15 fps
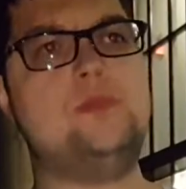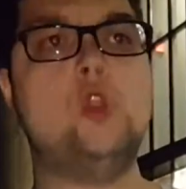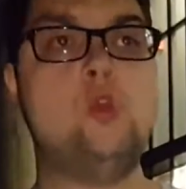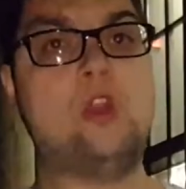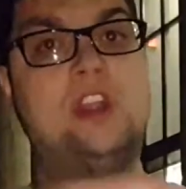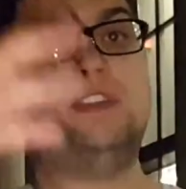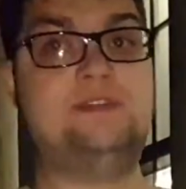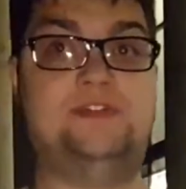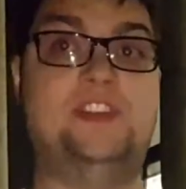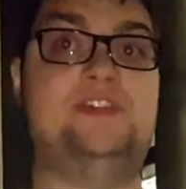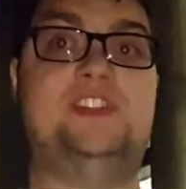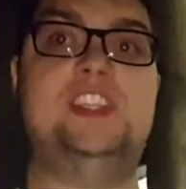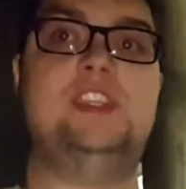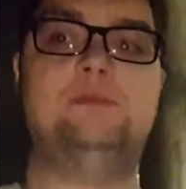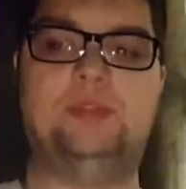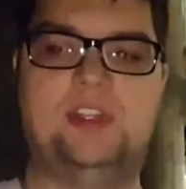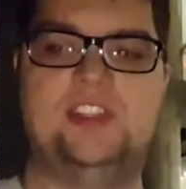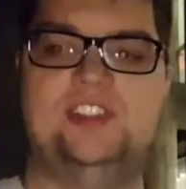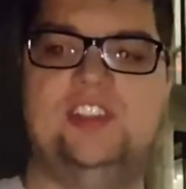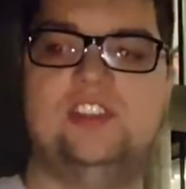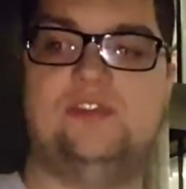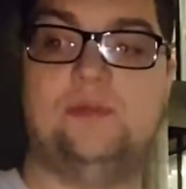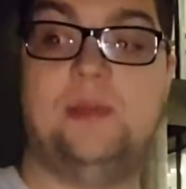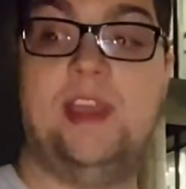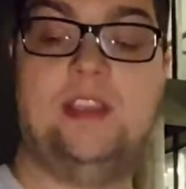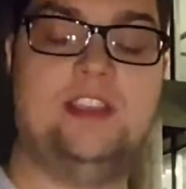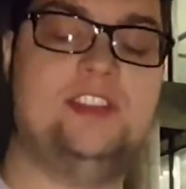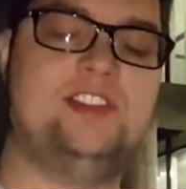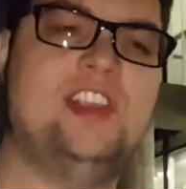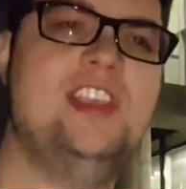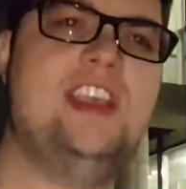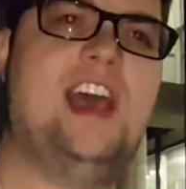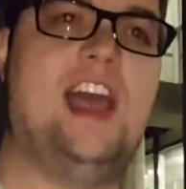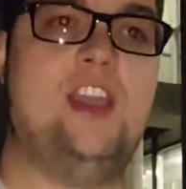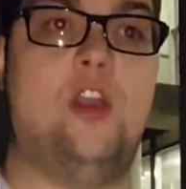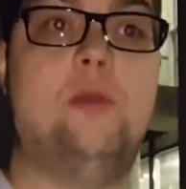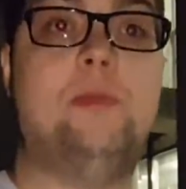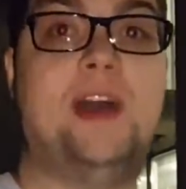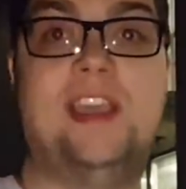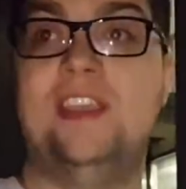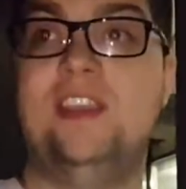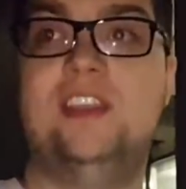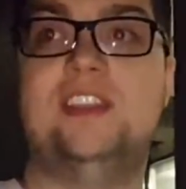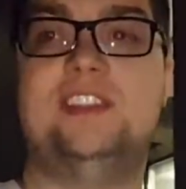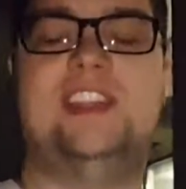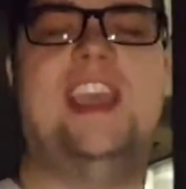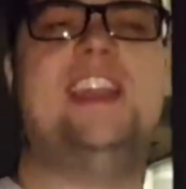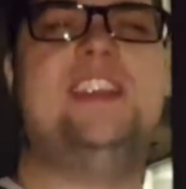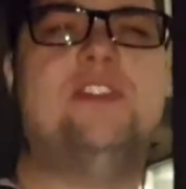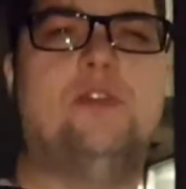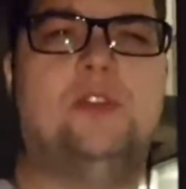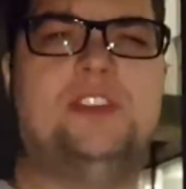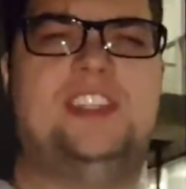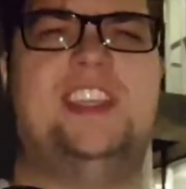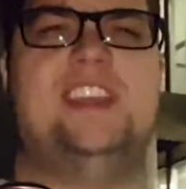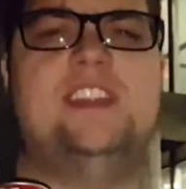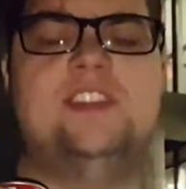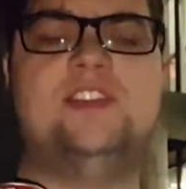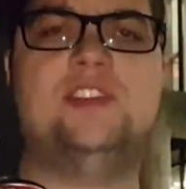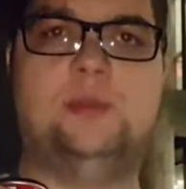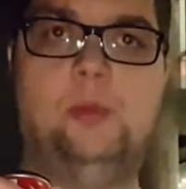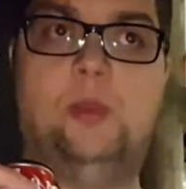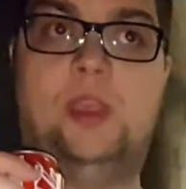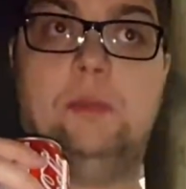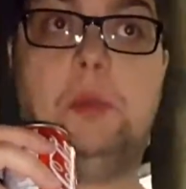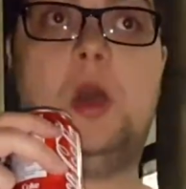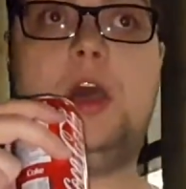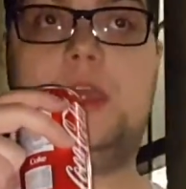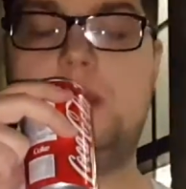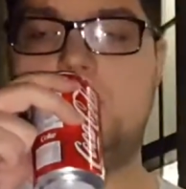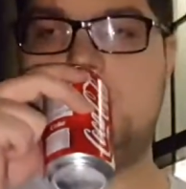or in 15 plus years from now, because I hope my 10-year-old kid isn't smoking pot.